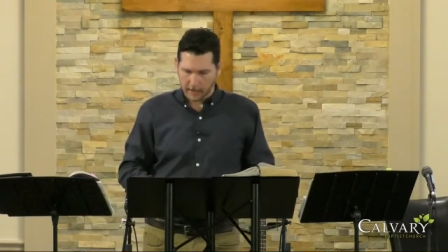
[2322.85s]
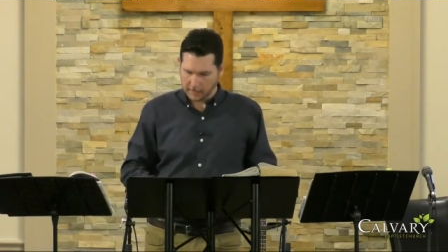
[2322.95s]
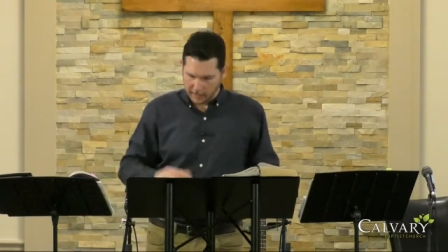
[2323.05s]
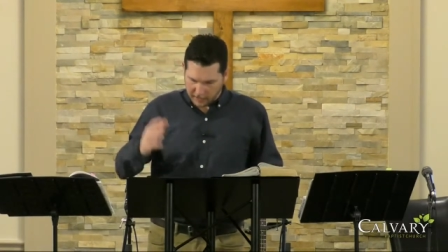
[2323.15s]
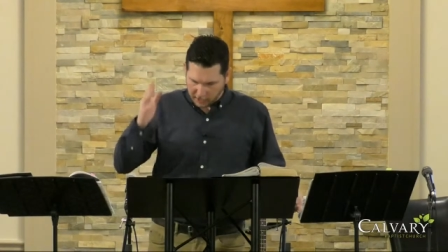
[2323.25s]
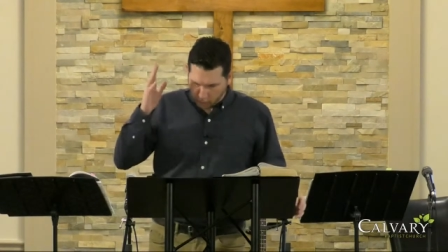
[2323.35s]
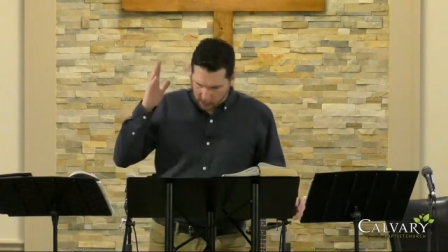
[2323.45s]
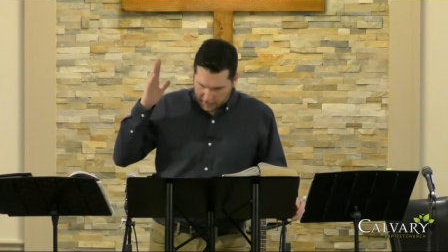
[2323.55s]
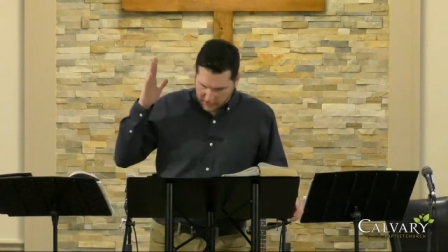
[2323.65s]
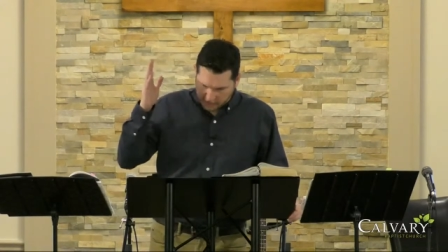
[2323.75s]
Then
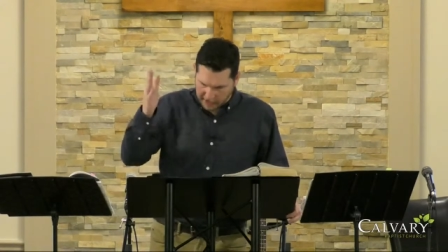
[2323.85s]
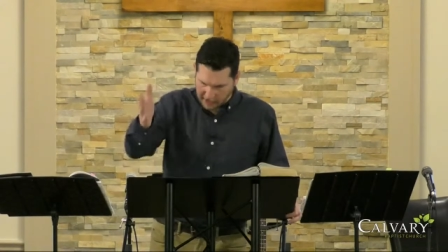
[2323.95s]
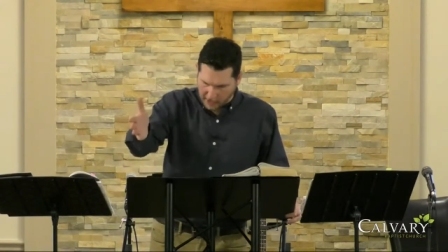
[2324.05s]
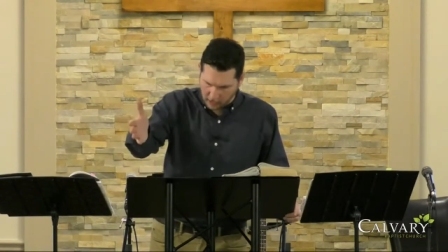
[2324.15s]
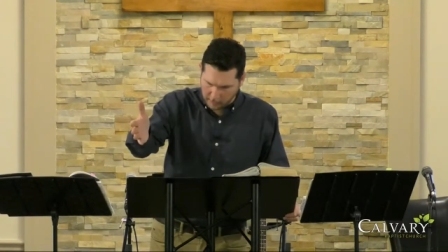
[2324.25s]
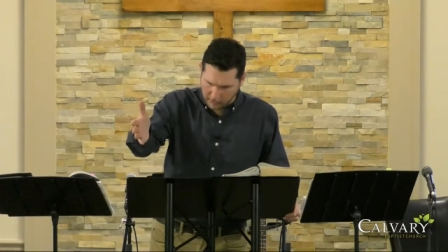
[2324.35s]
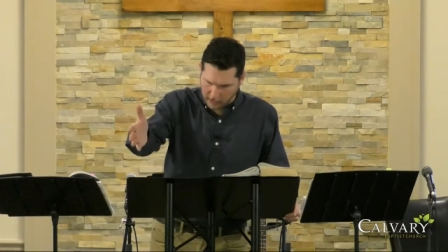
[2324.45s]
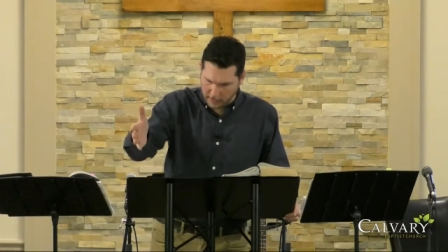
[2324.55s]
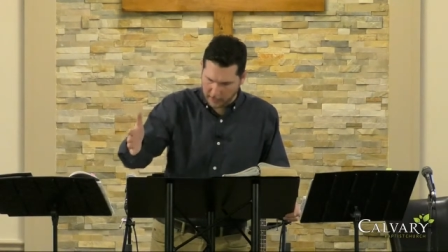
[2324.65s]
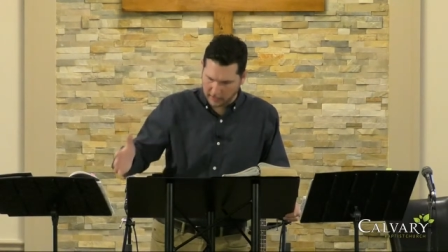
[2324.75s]
determine to set out
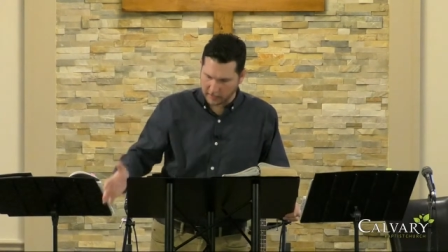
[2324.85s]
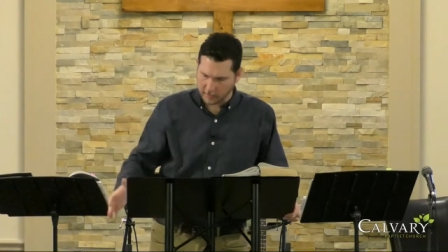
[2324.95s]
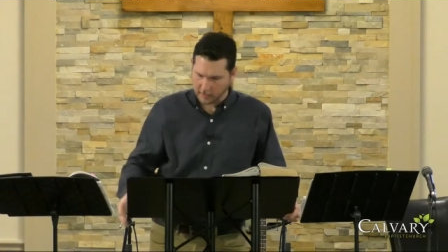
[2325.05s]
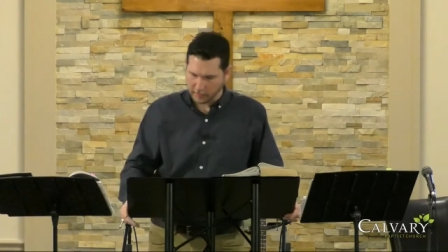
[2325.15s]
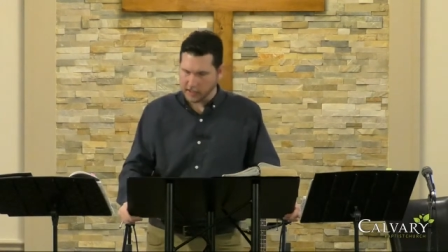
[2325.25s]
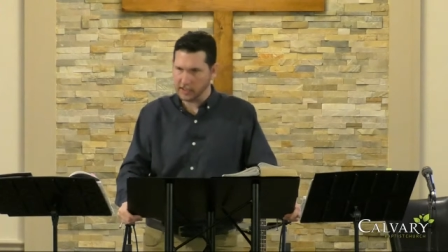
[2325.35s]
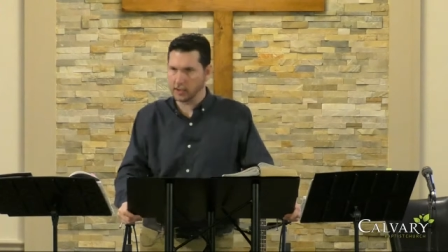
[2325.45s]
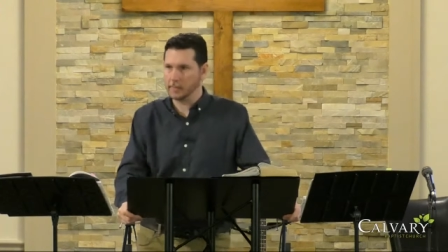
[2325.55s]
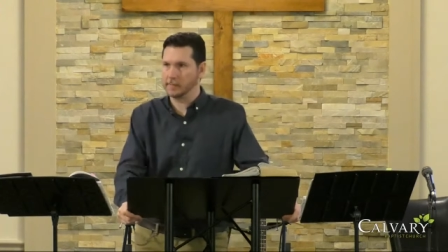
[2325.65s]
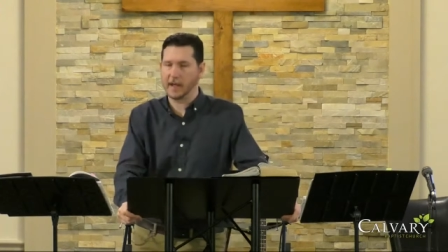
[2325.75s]
upon the
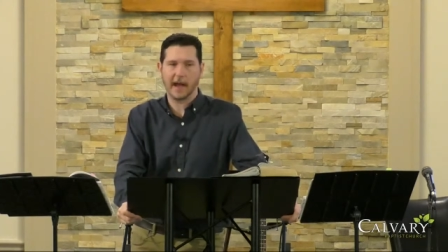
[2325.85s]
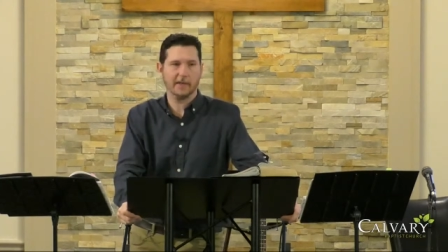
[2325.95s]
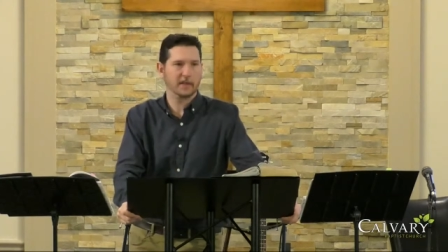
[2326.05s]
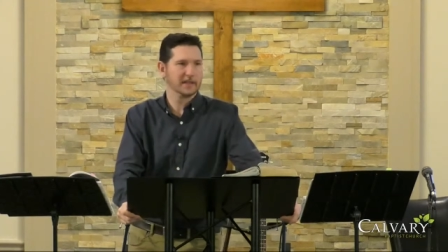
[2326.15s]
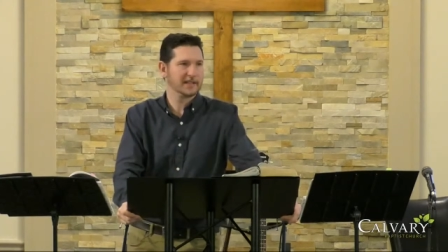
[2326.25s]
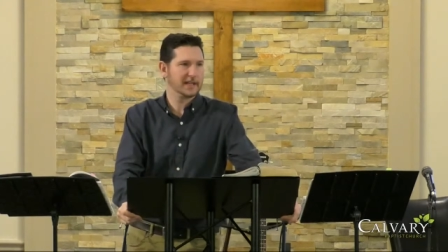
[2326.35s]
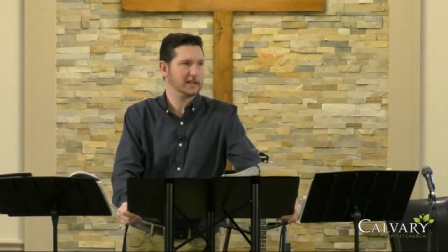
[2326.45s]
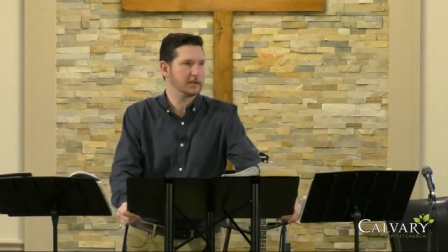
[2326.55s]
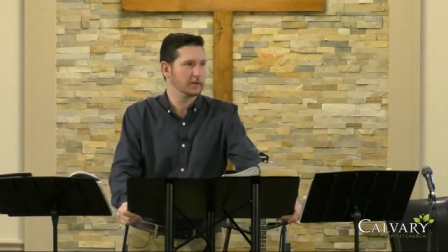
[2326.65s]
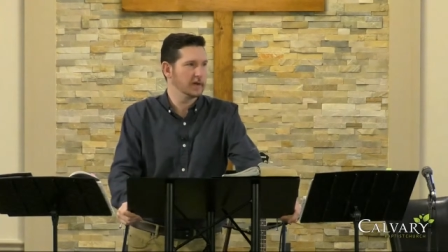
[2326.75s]
predetermined path,
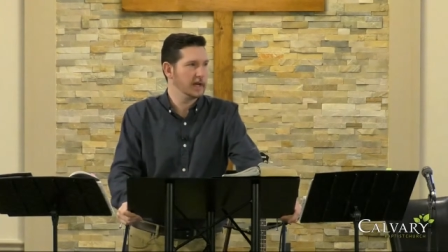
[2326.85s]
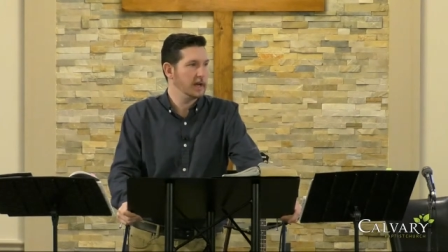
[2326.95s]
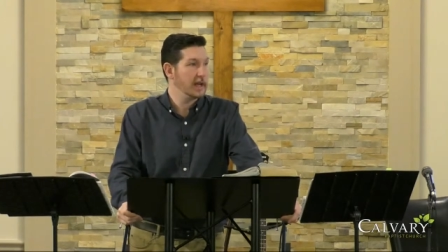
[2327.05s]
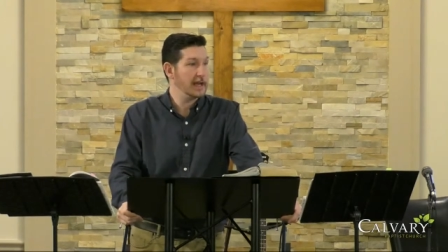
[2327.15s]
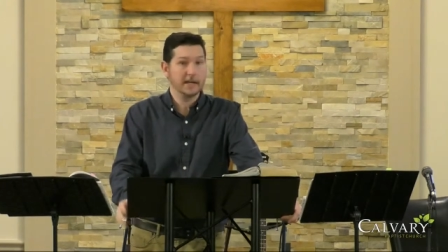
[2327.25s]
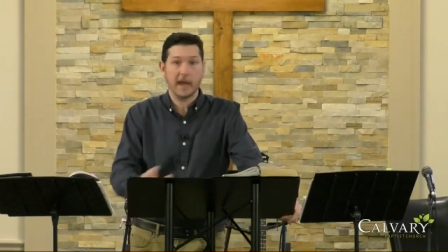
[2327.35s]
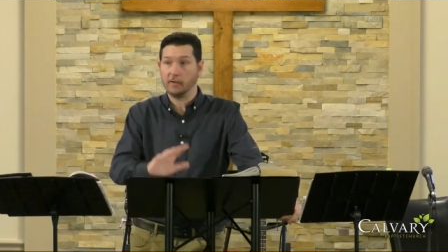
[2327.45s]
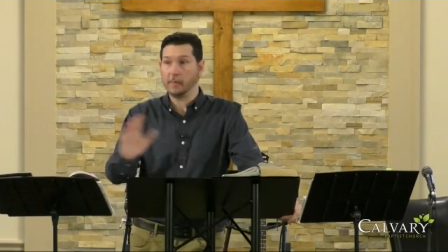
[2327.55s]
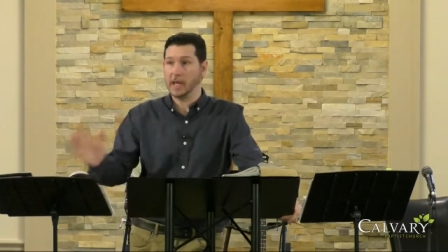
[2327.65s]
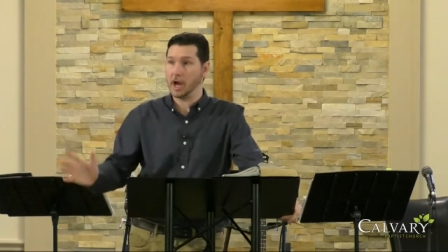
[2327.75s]
stick to it, and
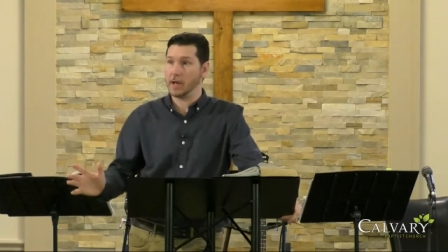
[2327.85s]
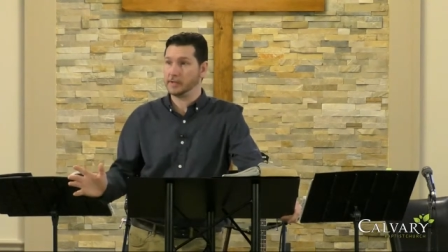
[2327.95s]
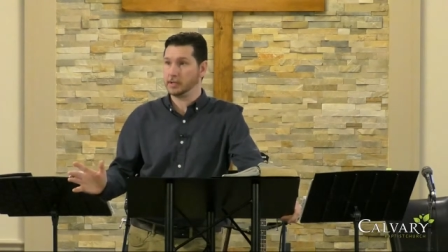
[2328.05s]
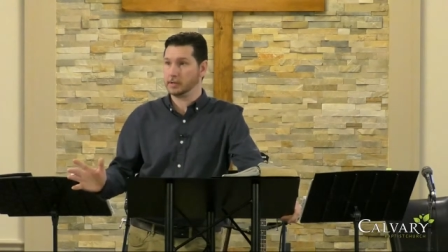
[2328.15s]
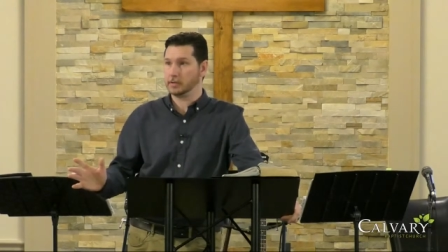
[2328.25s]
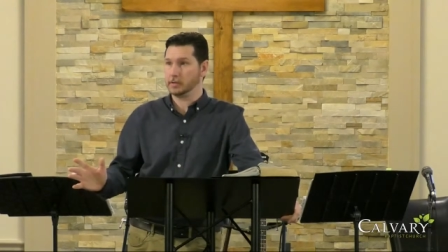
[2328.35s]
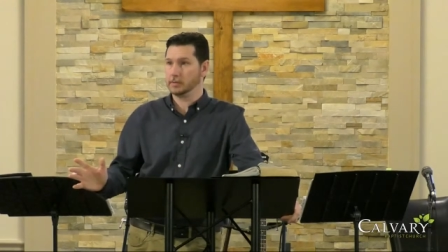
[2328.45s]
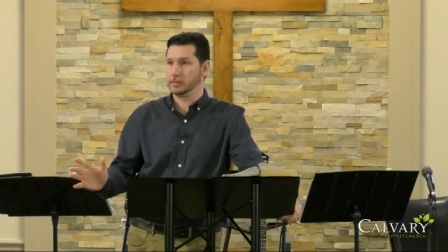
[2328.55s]
never be an obstacle.